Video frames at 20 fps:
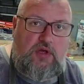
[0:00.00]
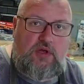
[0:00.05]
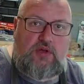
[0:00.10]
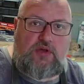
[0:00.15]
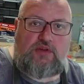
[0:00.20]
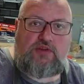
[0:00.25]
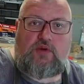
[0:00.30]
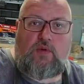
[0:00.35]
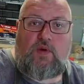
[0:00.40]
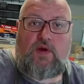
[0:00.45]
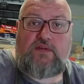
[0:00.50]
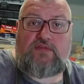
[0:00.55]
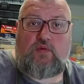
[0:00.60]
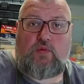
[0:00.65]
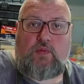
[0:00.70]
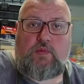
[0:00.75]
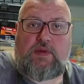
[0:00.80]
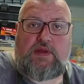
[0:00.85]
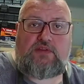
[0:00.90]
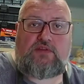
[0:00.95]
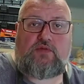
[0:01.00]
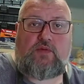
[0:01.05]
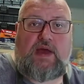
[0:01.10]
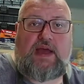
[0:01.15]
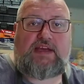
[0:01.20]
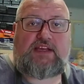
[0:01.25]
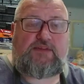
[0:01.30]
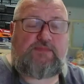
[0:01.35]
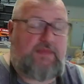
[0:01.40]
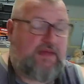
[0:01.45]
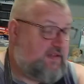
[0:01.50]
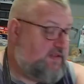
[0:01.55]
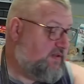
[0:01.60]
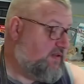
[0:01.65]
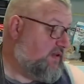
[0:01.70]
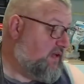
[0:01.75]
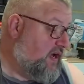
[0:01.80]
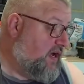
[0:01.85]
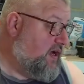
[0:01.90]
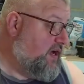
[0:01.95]
So after we went to
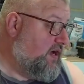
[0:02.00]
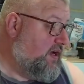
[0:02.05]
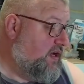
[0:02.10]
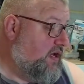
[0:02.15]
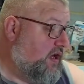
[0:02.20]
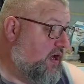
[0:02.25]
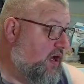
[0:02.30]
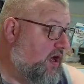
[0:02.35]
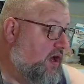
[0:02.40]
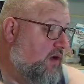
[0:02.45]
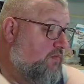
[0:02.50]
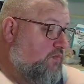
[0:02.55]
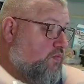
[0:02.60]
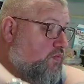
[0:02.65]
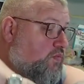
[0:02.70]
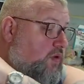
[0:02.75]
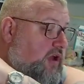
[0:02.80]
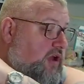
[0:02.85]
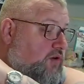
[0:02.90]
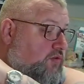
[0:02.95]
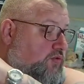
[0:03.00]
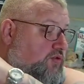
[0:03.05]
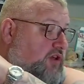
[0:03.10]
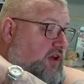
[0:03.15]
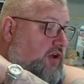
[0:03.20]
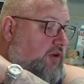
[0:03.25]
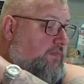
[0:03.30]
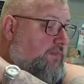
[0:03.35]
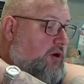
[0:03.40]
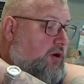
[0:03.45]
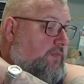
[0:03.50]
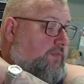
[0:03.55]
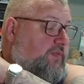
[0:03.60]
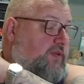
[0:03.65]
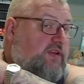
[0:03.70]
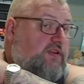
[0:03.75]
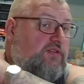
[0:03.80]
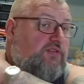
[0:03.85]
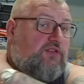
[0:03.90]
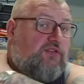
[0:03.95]
Axminster, we also popped
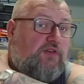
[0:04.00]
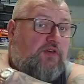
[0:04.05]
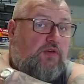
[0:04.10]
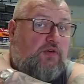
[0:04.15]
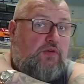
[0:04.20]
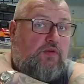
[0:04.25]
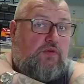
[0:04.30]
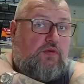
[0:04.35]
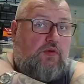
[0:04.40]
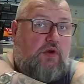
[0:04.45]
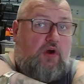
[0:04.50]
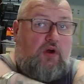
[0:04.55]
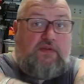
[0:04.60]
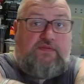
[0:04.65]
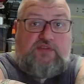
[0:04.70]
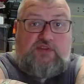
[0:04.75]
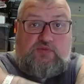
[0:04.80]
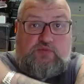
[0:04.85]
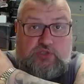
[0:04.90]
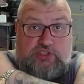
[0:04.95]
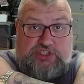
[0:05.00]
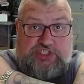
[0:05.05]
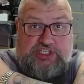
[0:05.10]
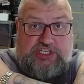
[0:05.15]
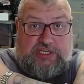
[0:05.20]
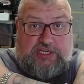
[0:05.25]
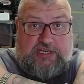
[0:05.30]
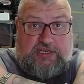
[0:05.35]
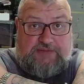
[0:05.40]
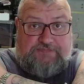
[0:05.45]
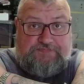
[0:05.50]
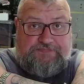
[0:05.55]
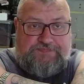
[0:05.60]
into Oliver's Woodturning.